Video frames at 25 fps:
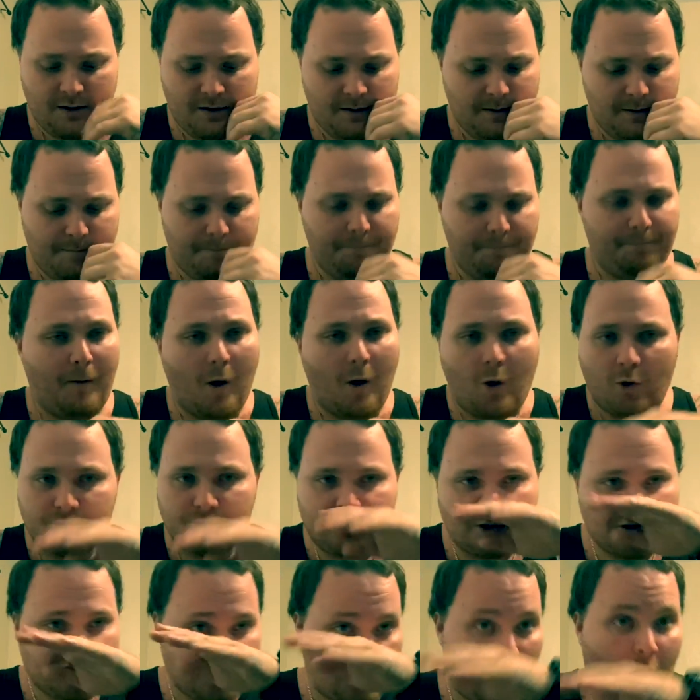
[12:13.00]

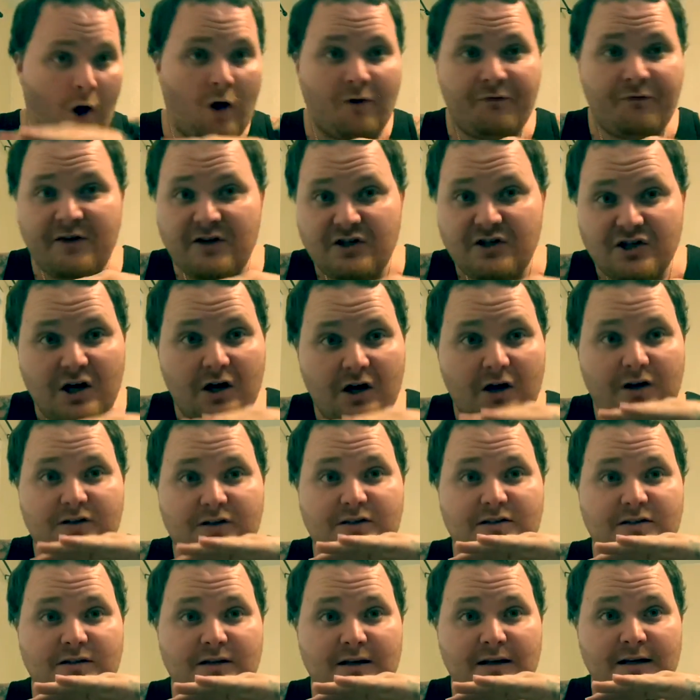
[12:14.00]
Boulder's coffee
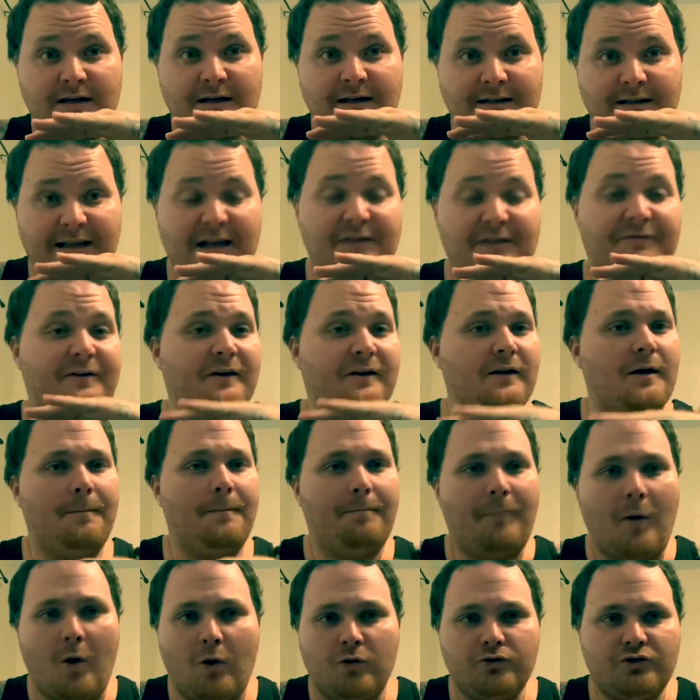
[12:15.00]
jugs. They'd fill up
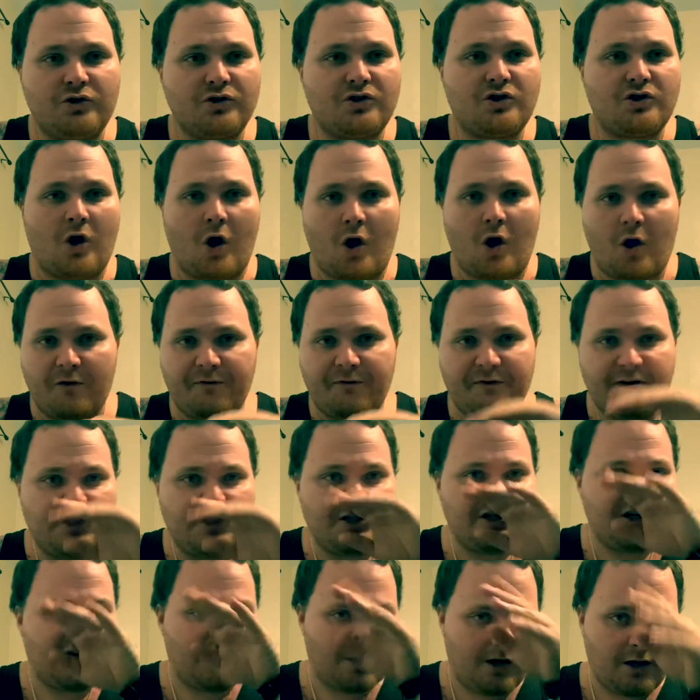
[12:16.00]
Boulder's coffee
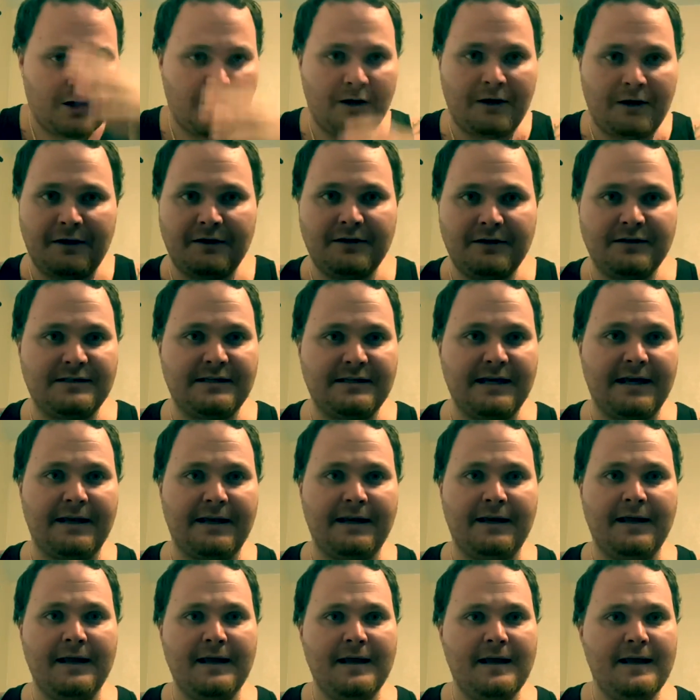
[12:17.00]
jugs
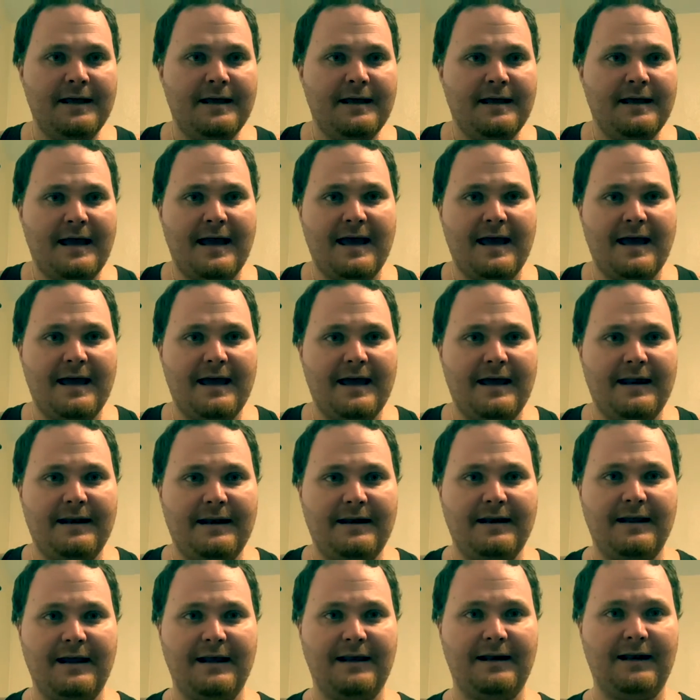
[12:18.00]
and
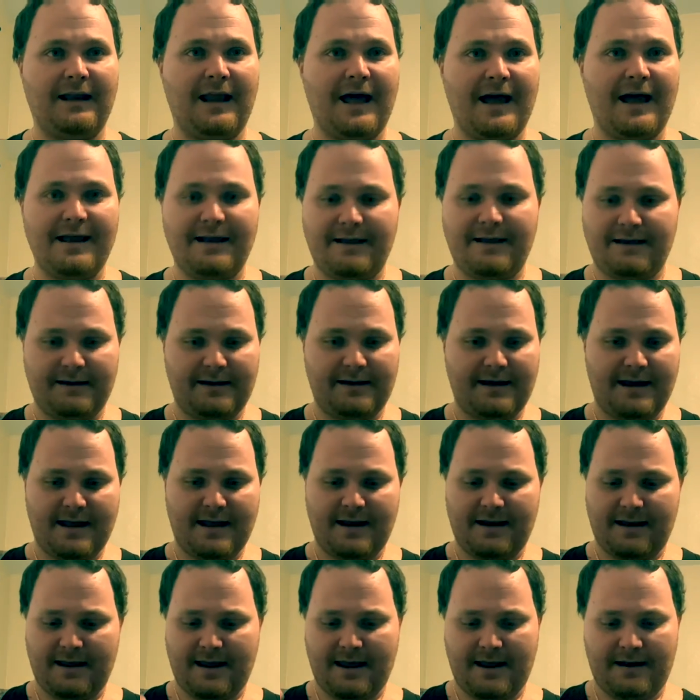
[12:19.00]

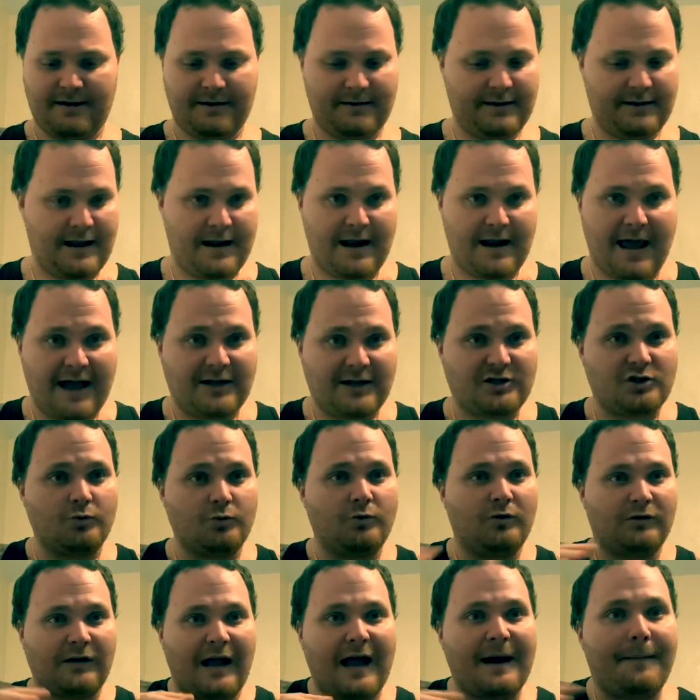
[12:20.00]

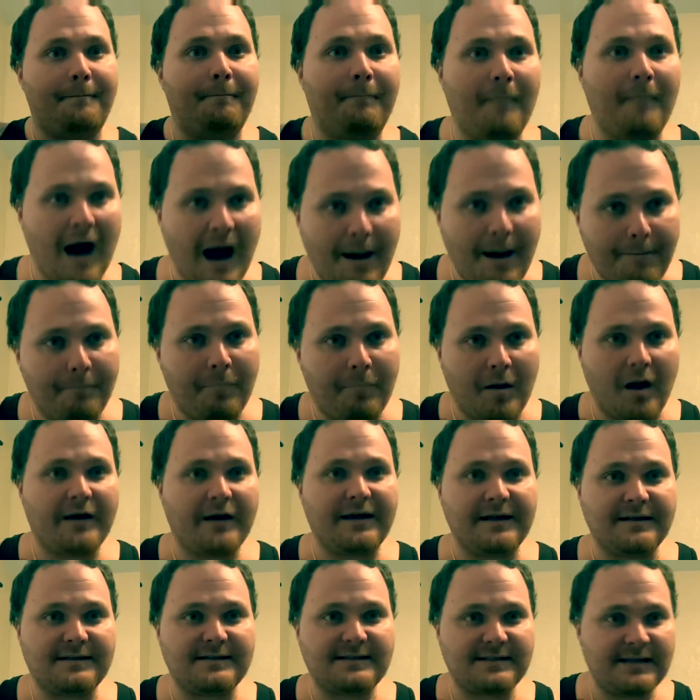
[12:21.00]
actual, like, mop
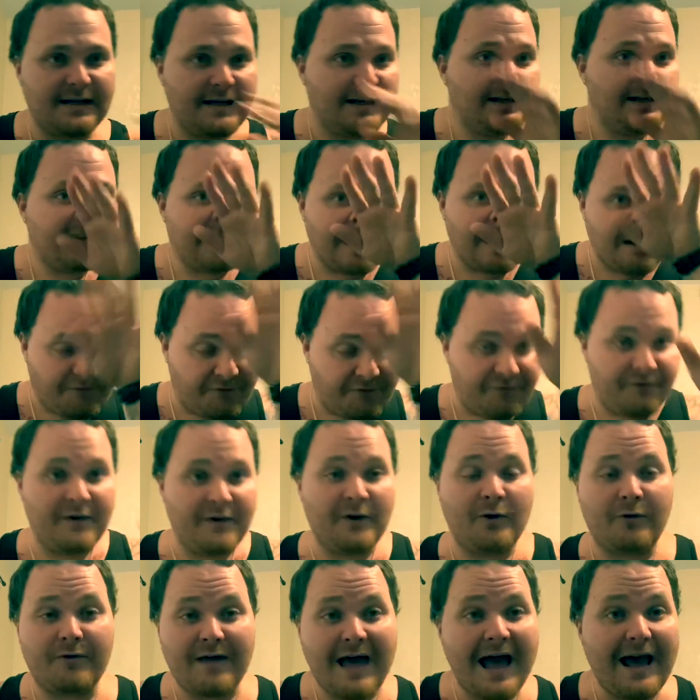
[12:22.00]
buckets. They'd
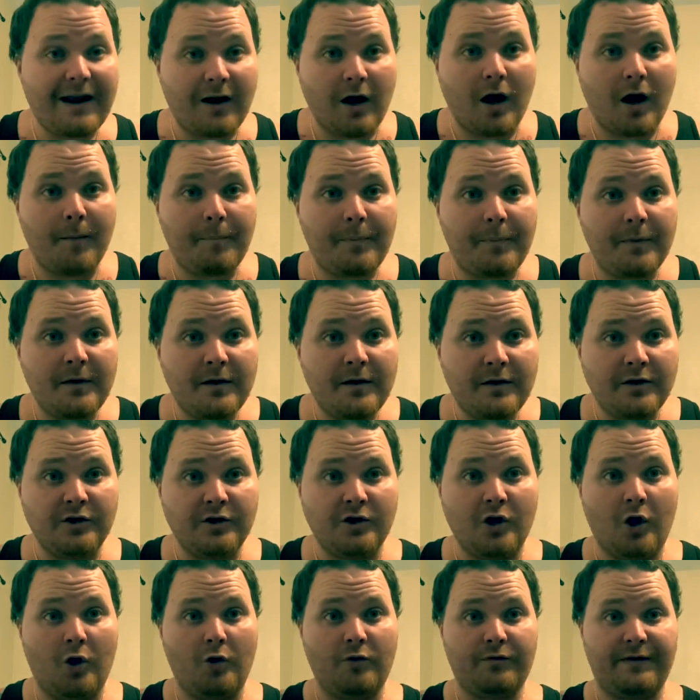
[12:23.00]
fill that up, you
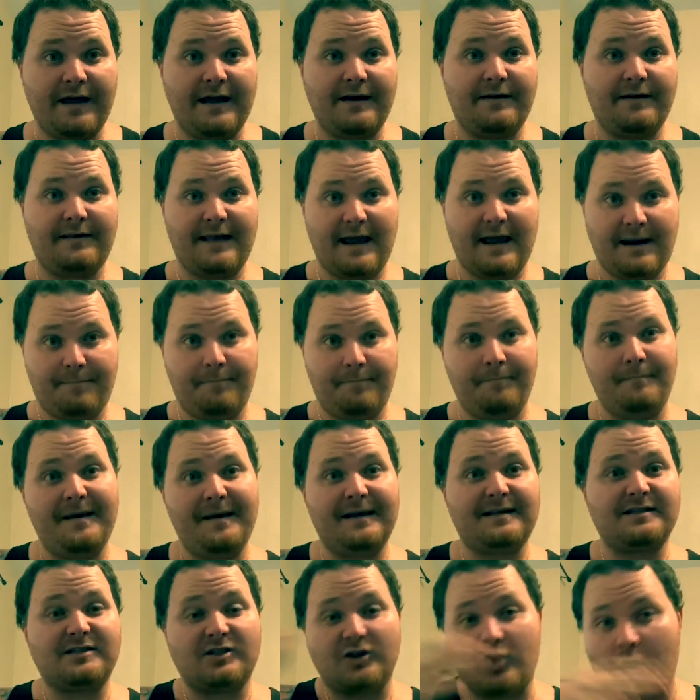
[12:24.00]
know, they'd
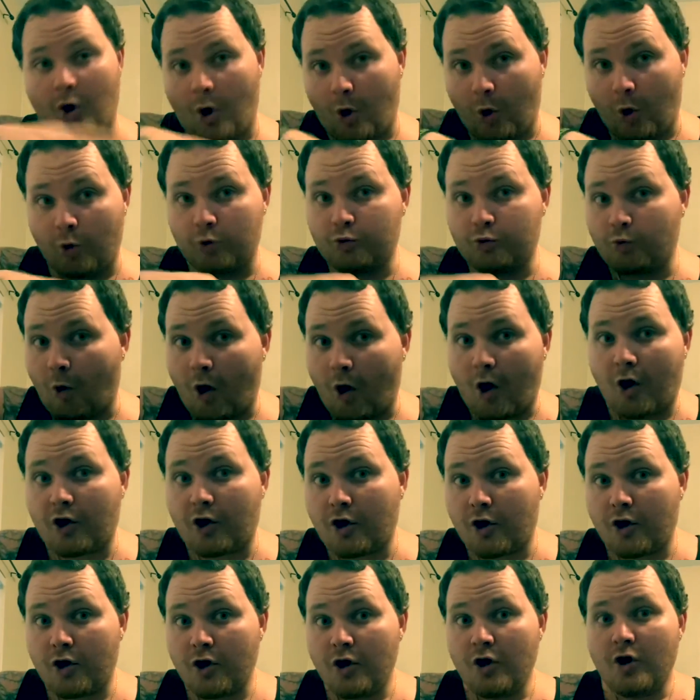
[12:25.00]
mix the cold water